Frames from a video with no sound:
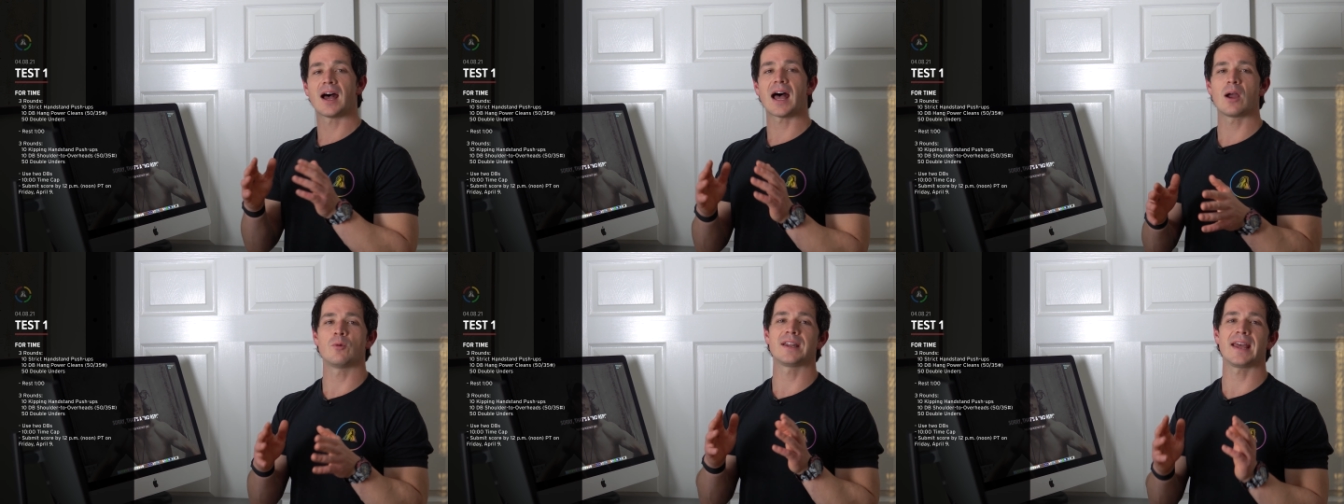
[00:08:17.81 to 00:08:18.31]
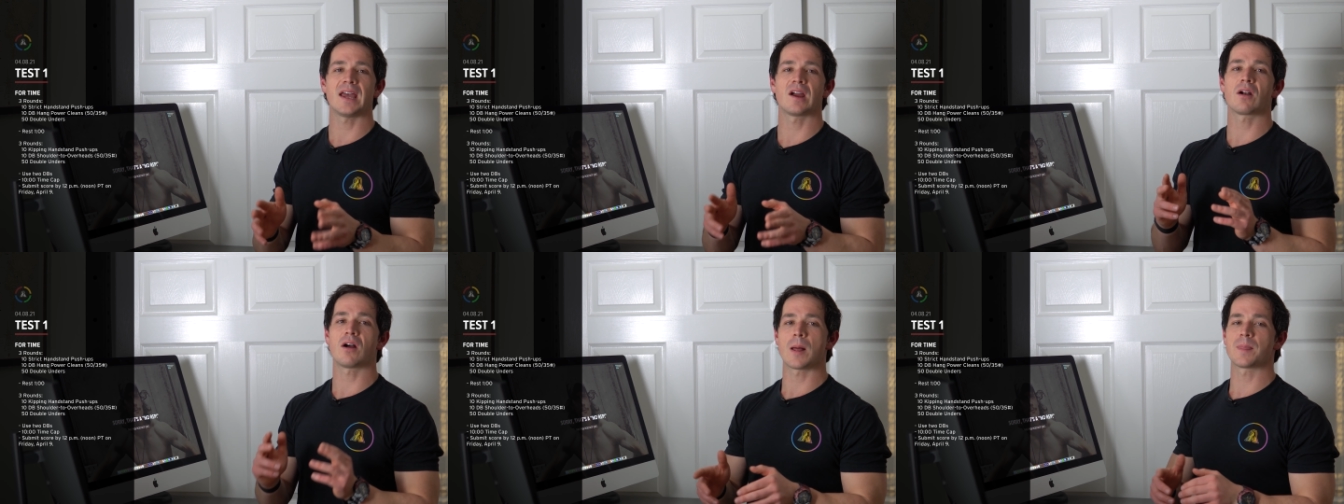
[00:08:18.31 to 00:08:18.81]
I would
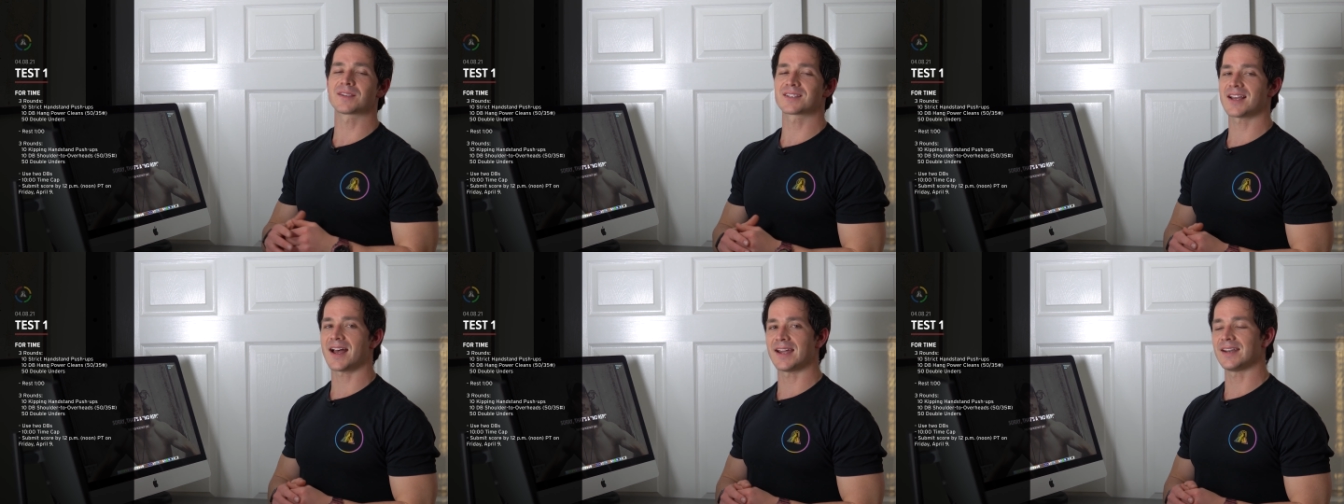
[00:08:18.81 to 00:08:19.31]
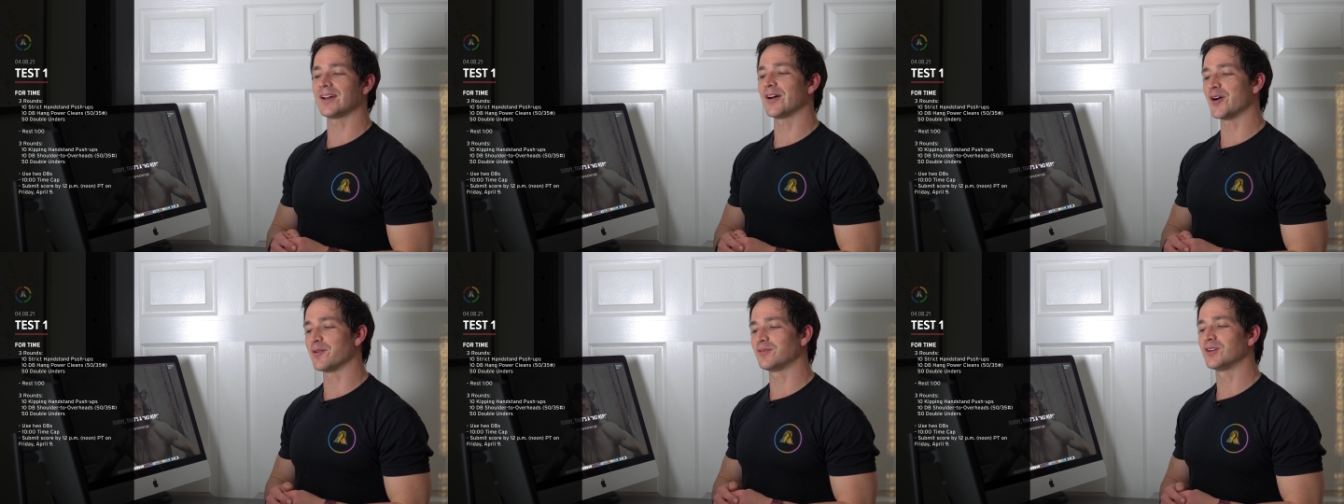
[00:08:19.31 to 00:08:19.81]
err on the side
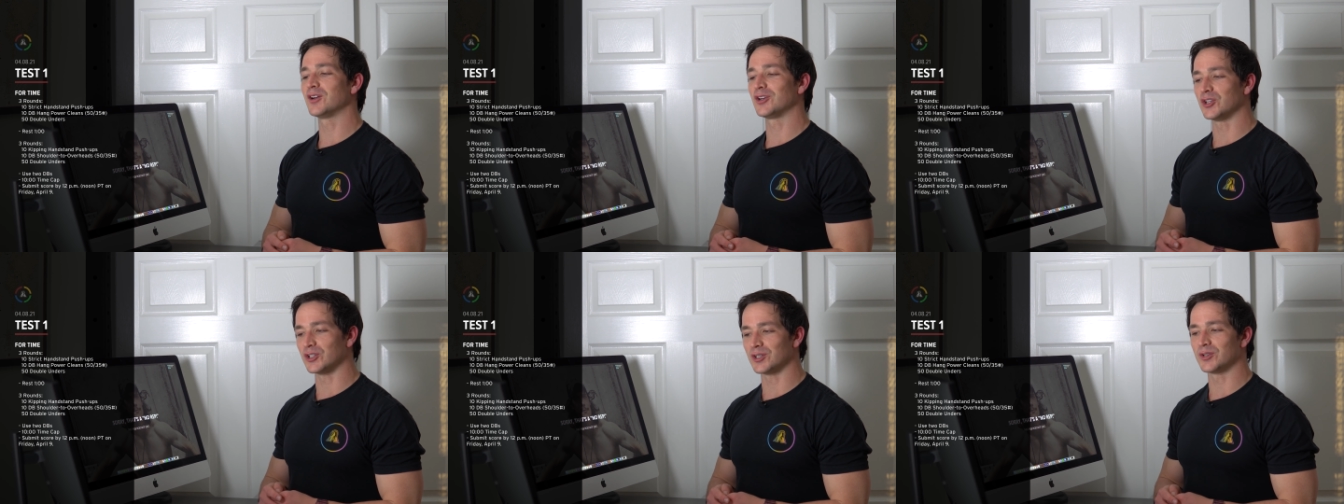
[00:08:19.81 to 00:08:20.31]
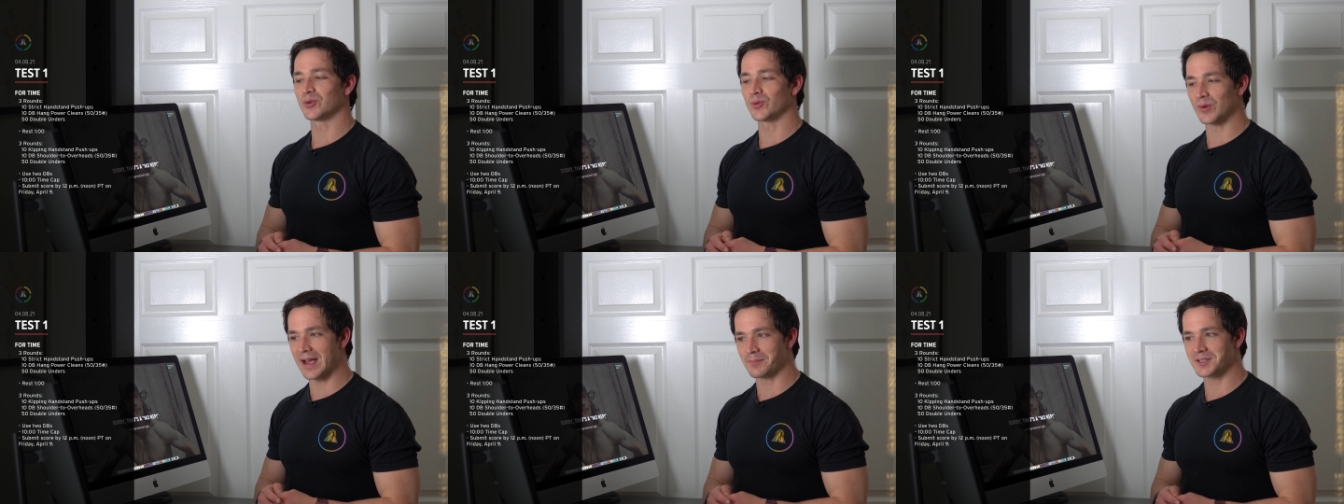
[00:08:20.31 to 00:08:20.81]
of good
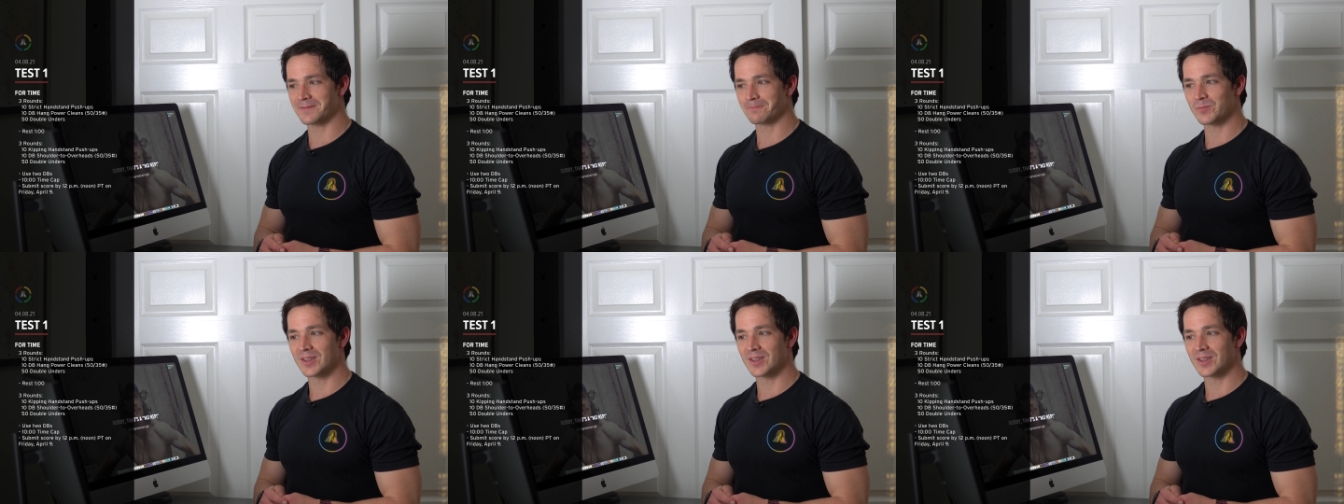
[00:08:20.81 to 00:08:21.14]
reps.